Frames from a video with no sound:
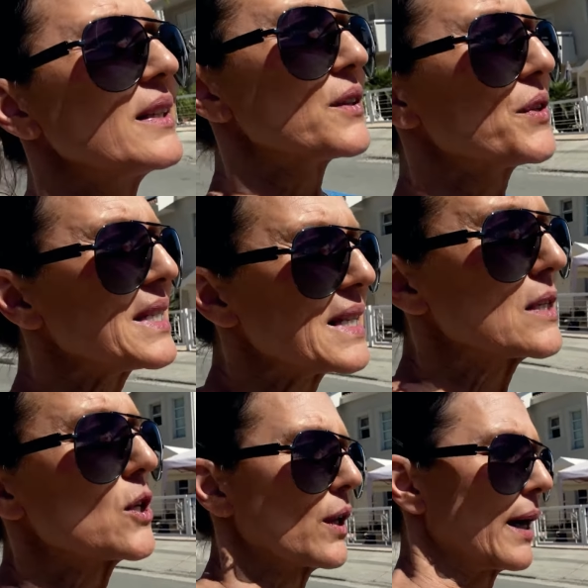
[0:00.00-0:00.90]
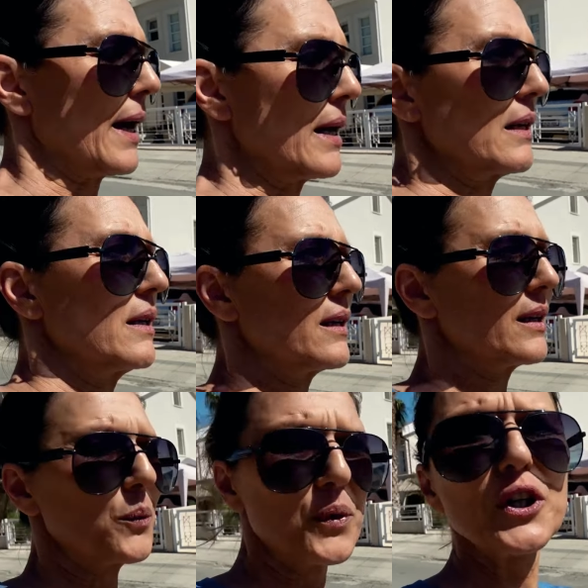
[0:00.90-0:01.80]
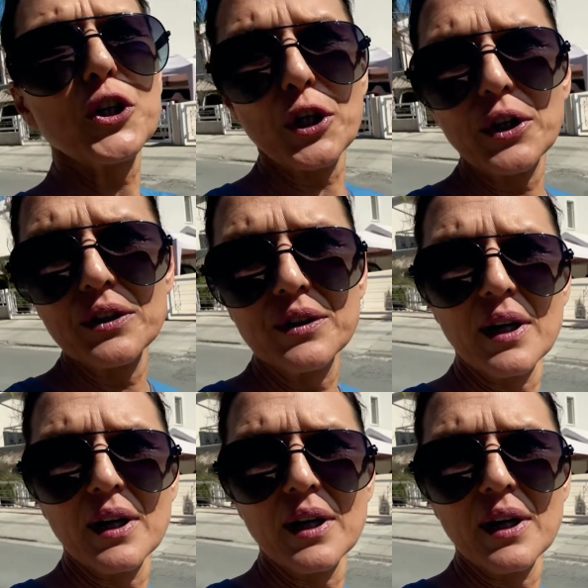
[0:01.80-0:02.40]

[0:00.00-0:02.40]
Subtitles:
degrees, it's okay, we're good.